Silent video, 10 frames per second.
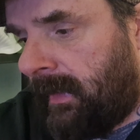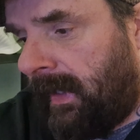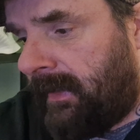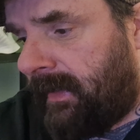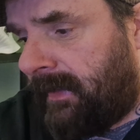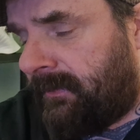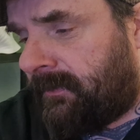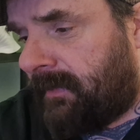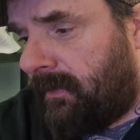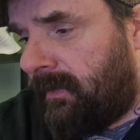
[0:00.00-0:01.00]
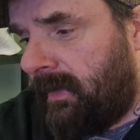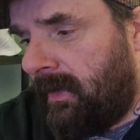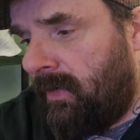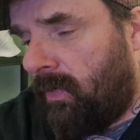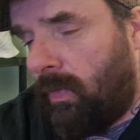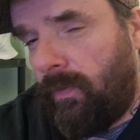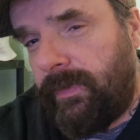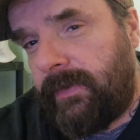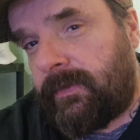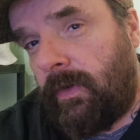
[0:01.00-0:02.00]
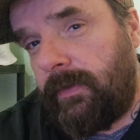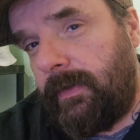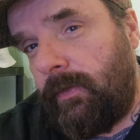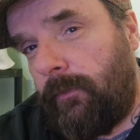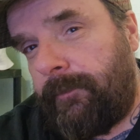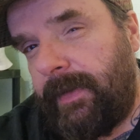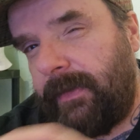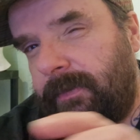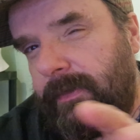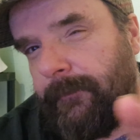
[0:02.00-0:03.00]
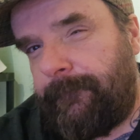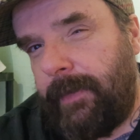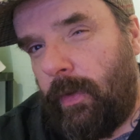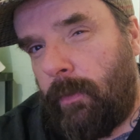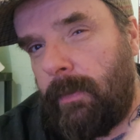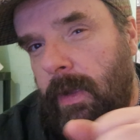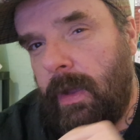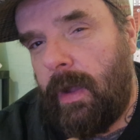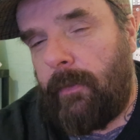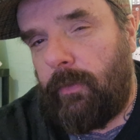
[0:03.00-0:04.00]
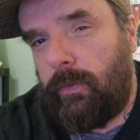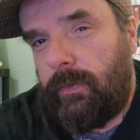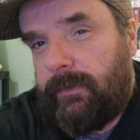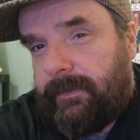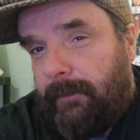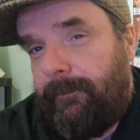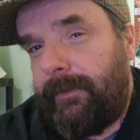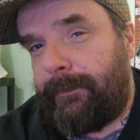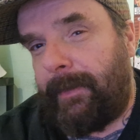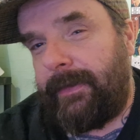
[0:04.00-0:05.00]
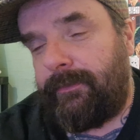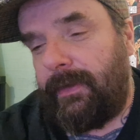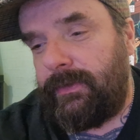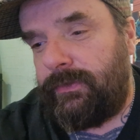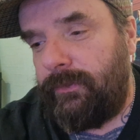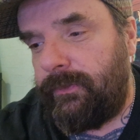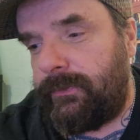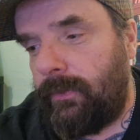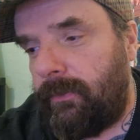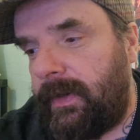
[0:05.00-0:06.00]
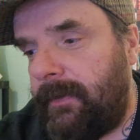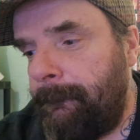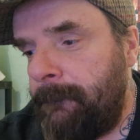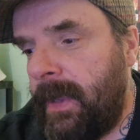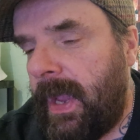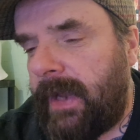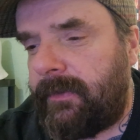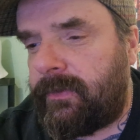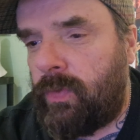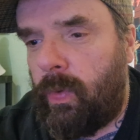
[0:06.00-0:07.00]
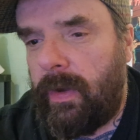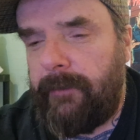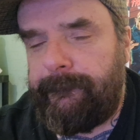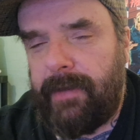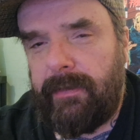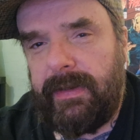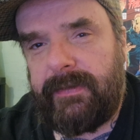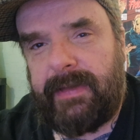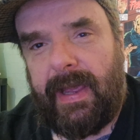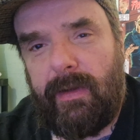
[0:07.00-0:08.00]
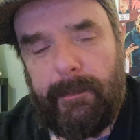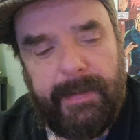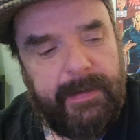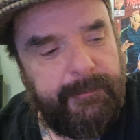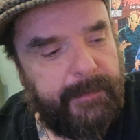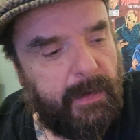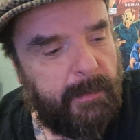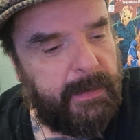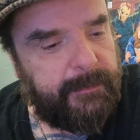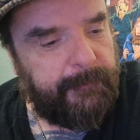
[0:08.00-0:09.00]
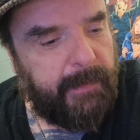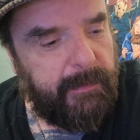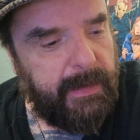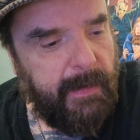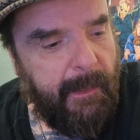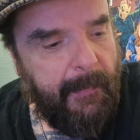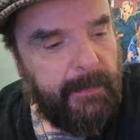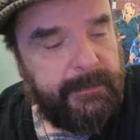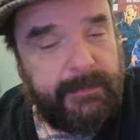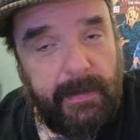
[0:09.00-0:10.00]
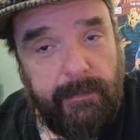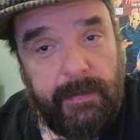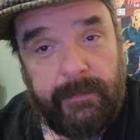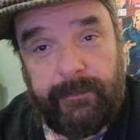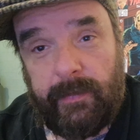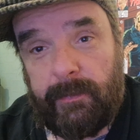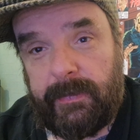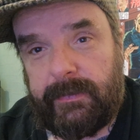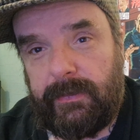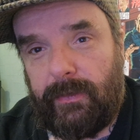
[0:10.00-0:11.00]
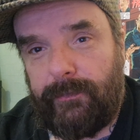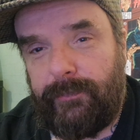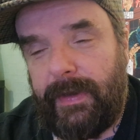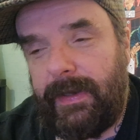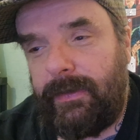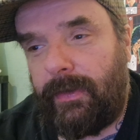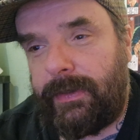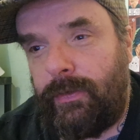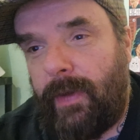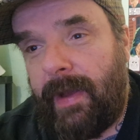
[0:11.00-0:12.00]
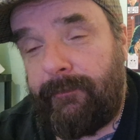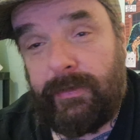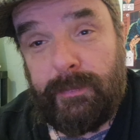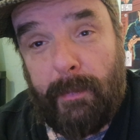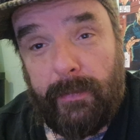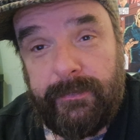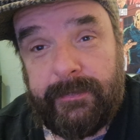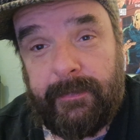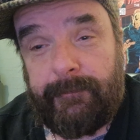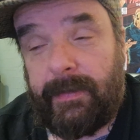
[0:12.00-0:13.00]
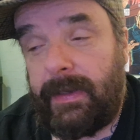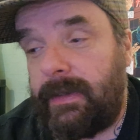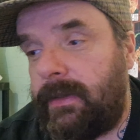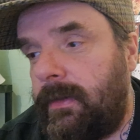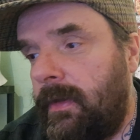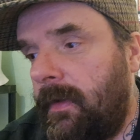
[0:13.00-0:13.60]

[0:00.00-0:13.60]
and and so all these kind of little things in the film, are, or some of it's based around true story, and it's quite a very downbeat film. It's a very serious film. It's not really like your average monster flick.